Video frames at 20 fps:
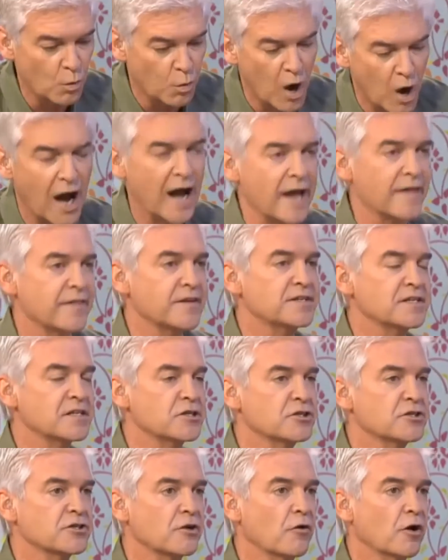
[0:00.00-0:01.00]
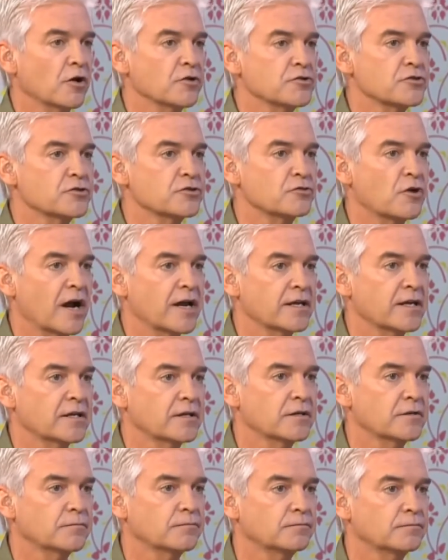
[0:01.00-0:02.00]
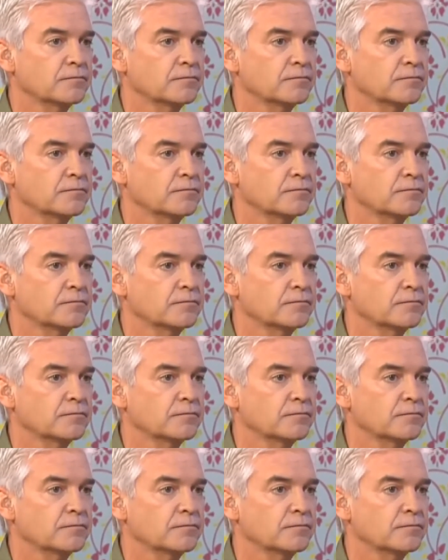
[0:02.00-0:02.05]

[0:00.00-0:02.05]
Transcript: why the teachers are on strike.